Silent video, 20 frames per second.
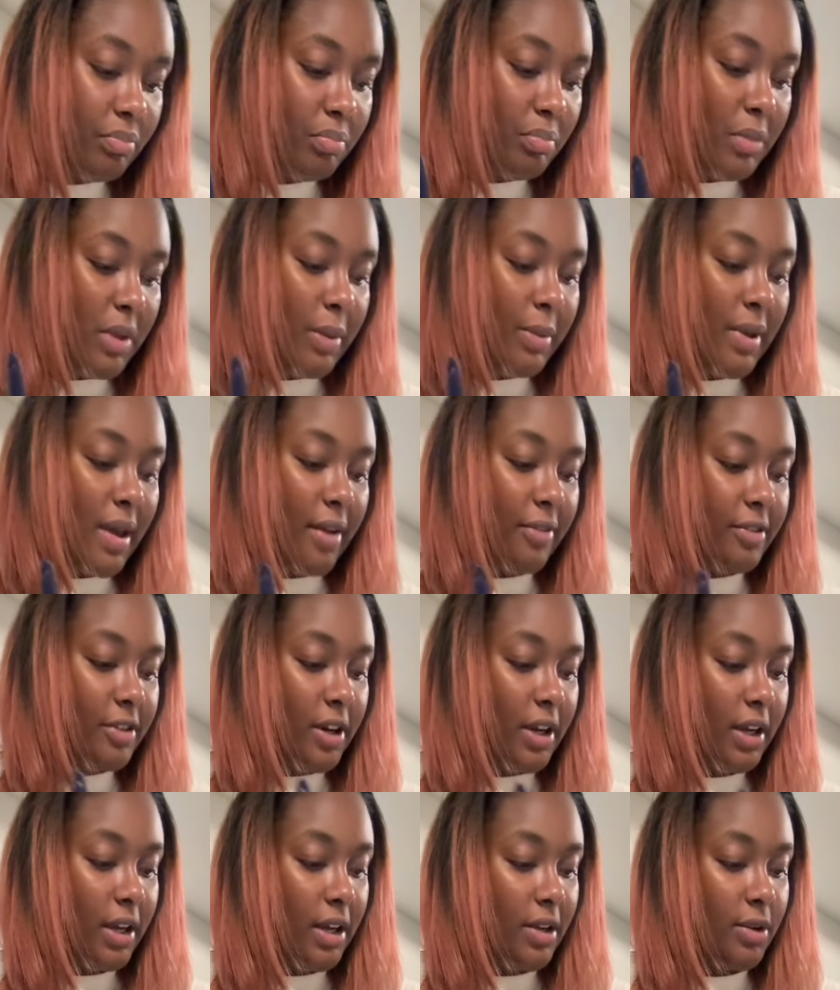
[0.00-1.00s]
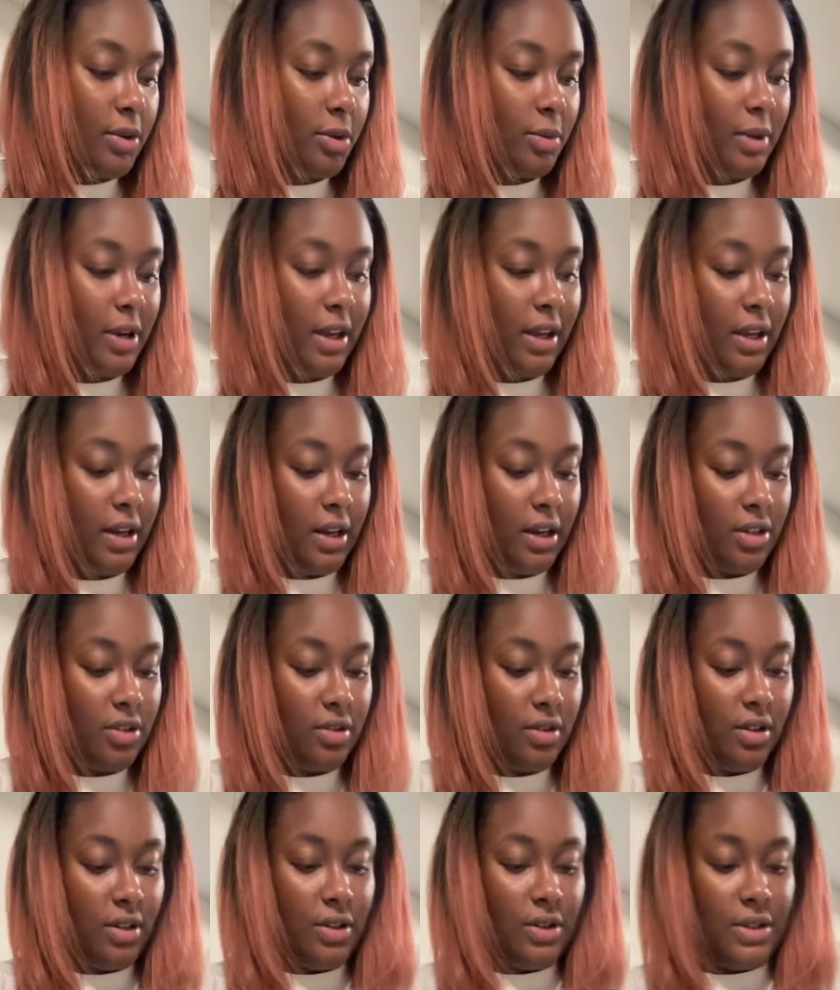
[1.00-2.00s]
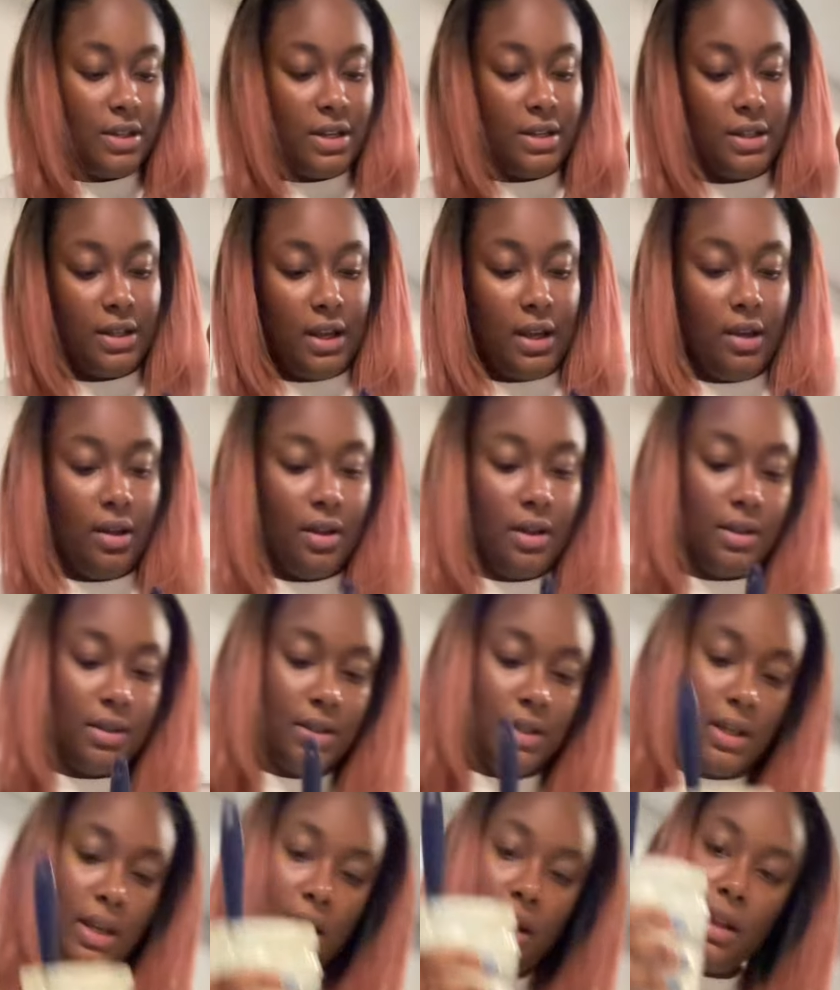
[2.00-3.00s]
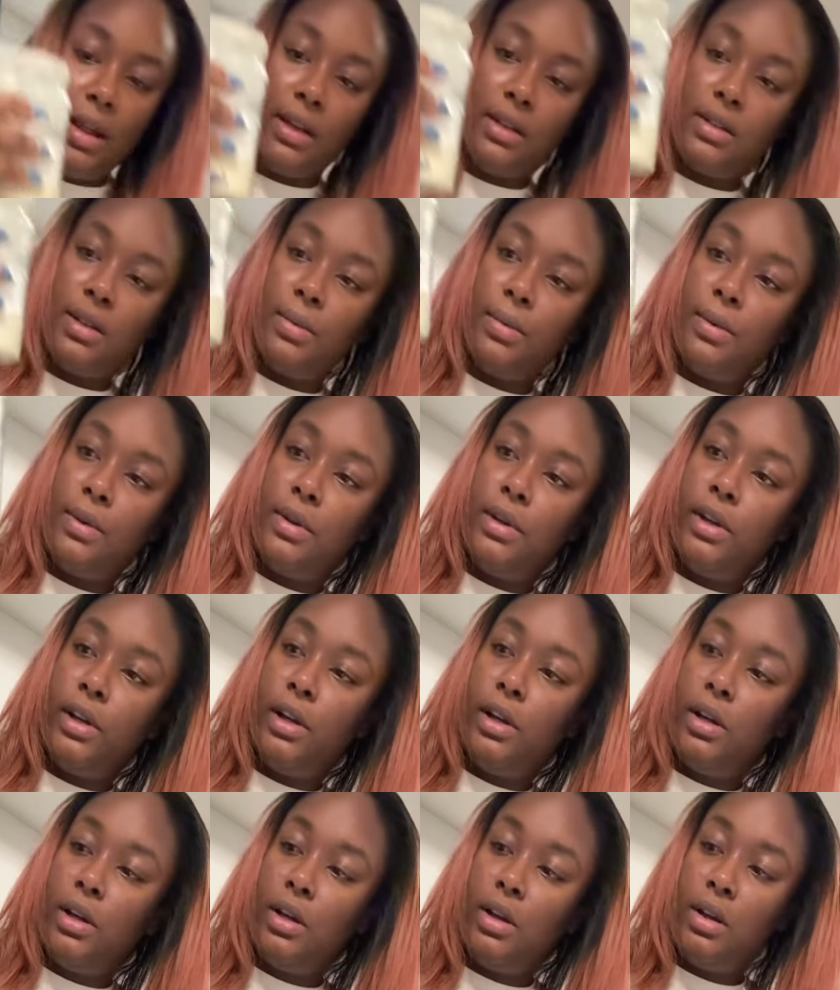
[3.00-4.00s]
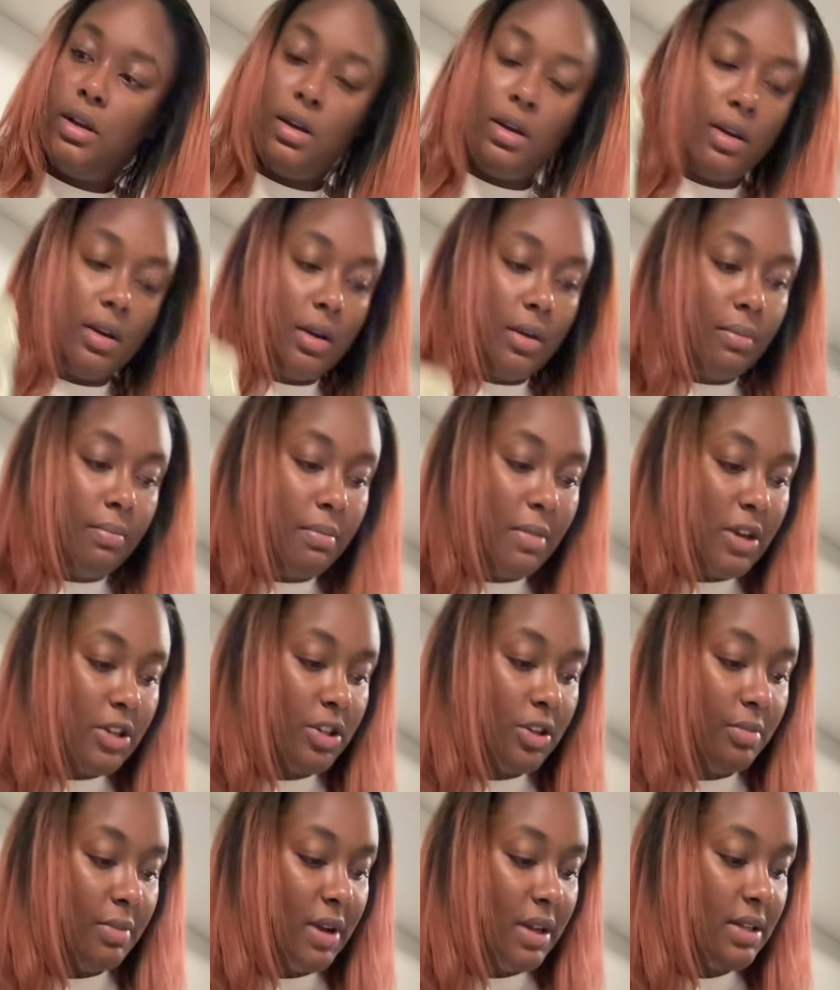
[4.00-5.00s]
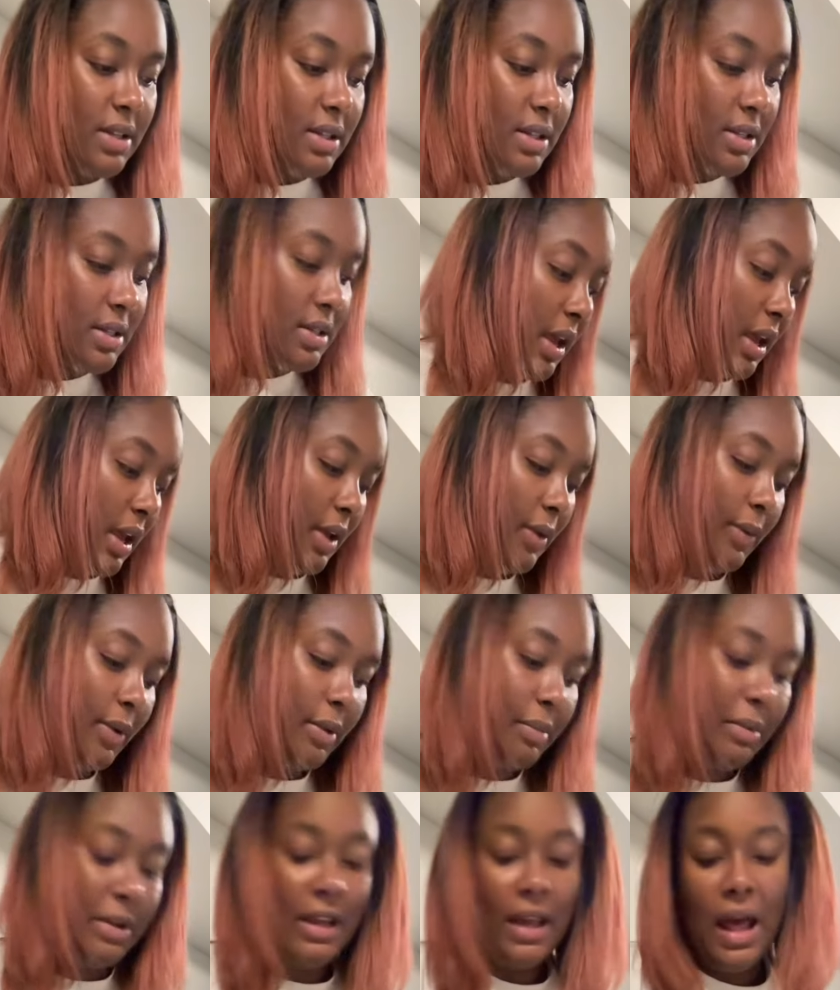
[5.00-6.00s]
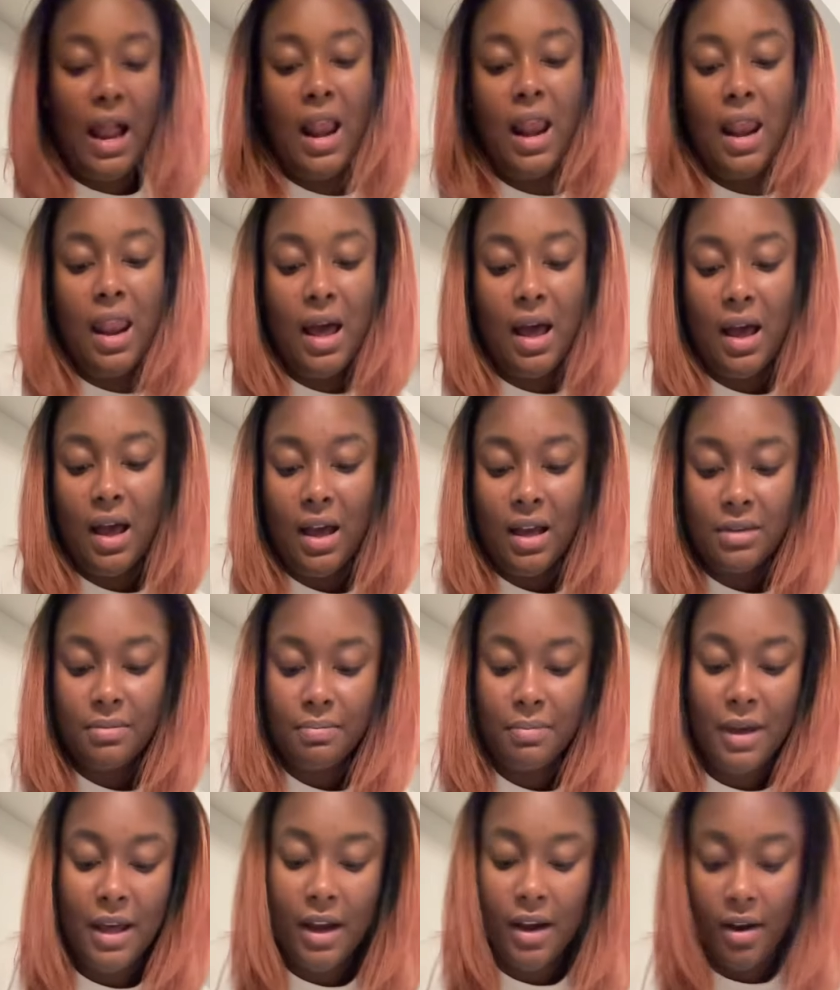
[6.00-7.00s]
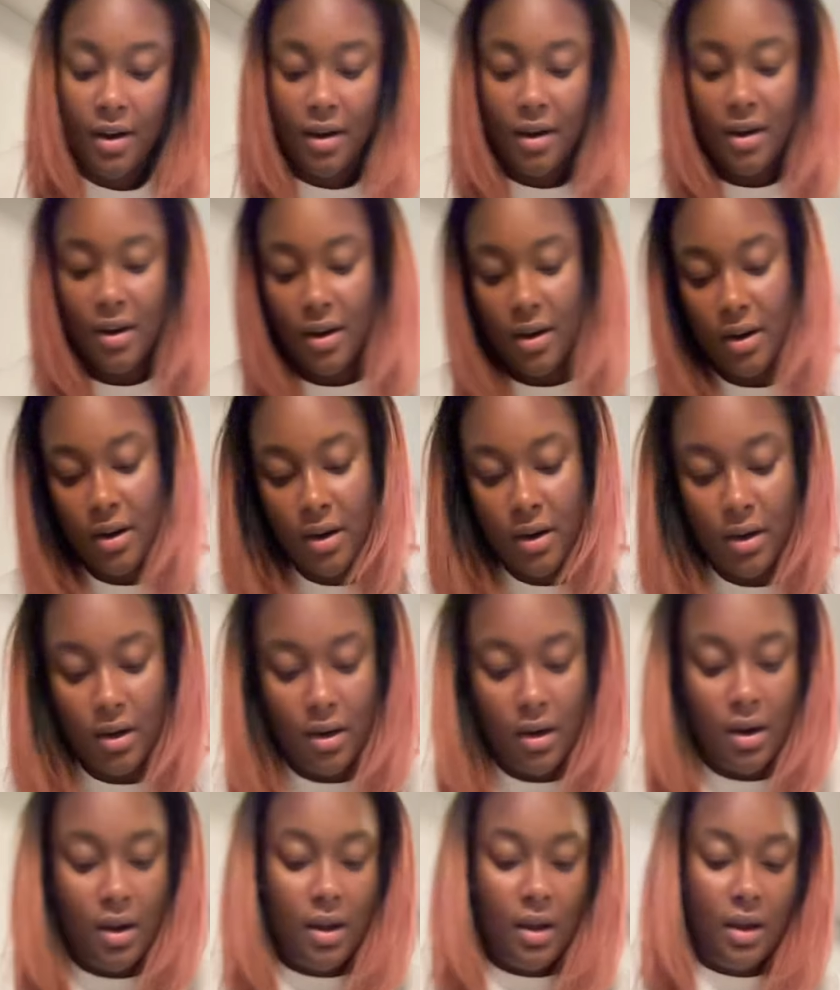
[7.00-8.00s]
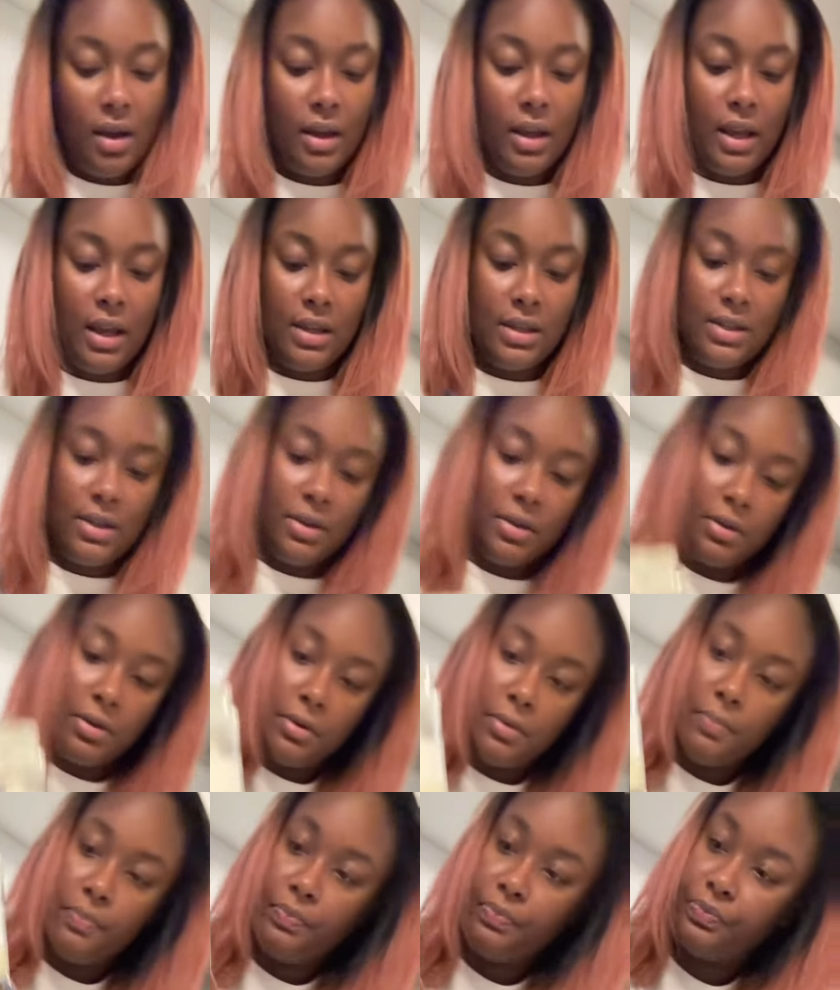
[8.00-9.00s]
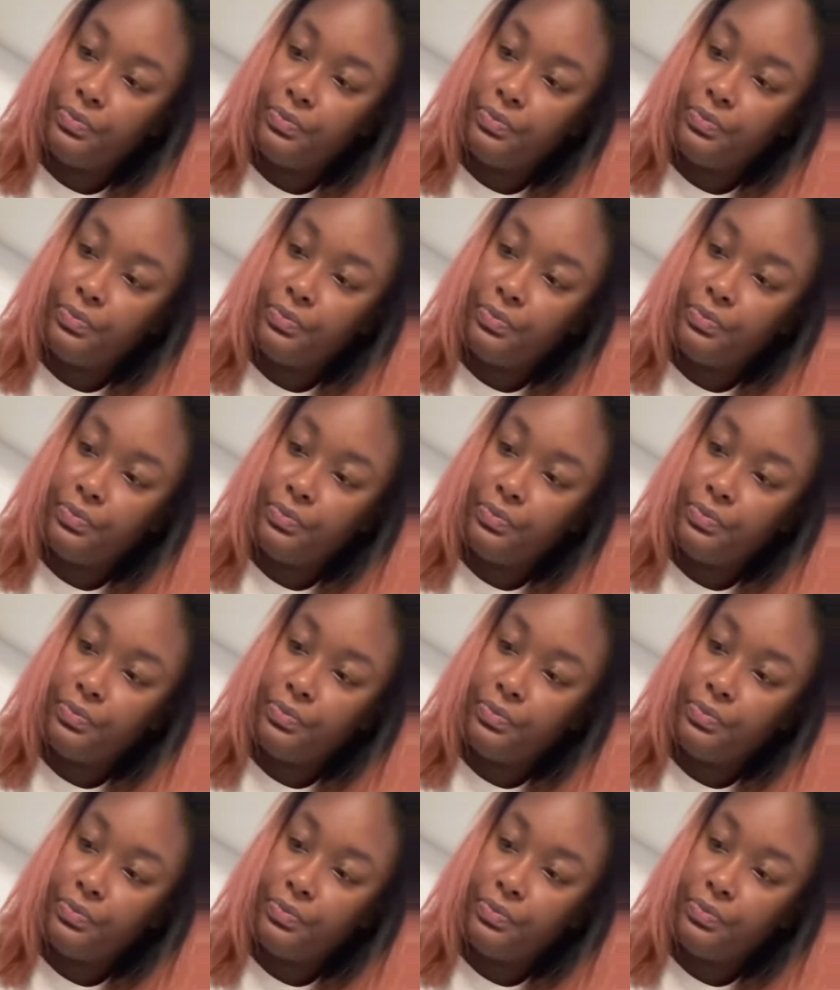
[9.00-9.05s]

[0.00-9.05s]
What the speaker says: Maybe after I get home and I can actually use a scale to get like some good measurements, it will be a lot better. Okay, so